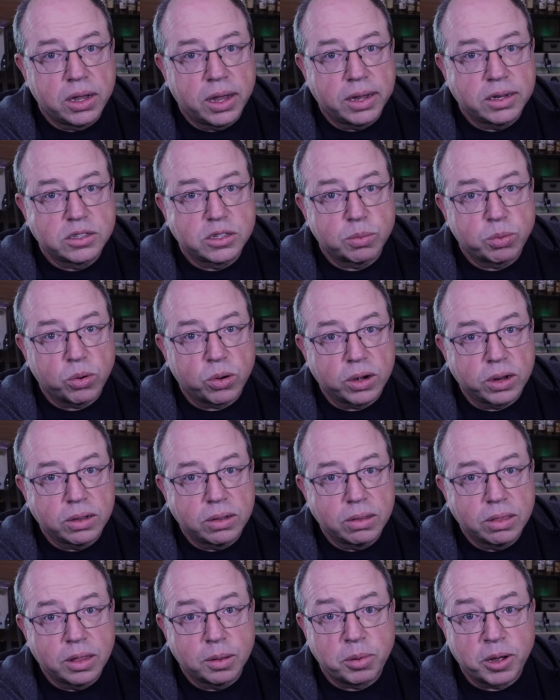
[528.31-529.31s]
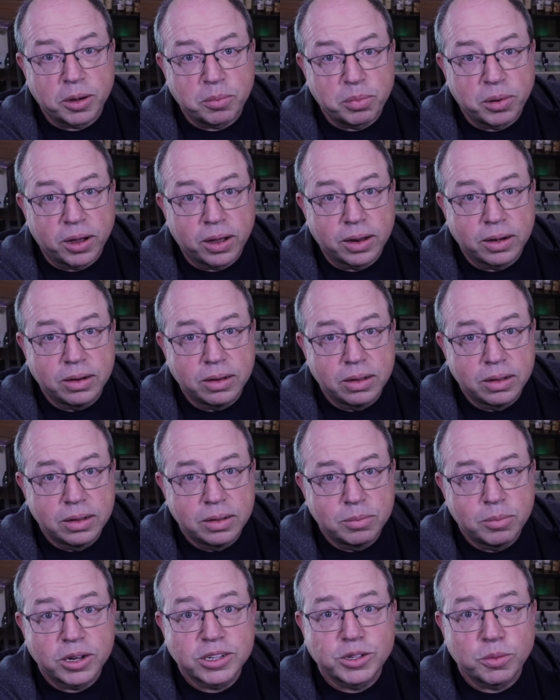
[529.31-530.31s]
and supporting the Butt Pod.
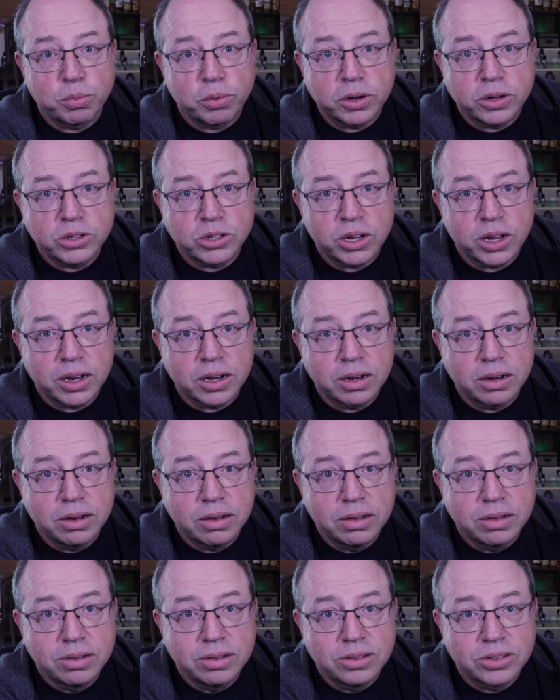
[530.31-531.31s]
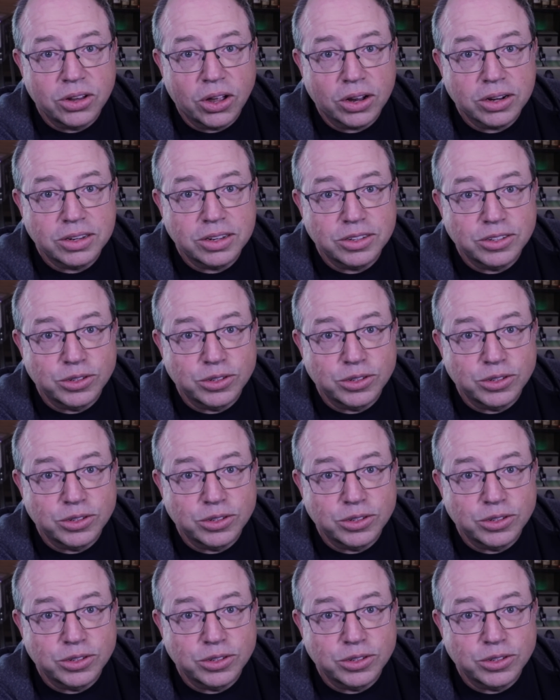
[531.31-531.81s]
Much appreciated. Talk to you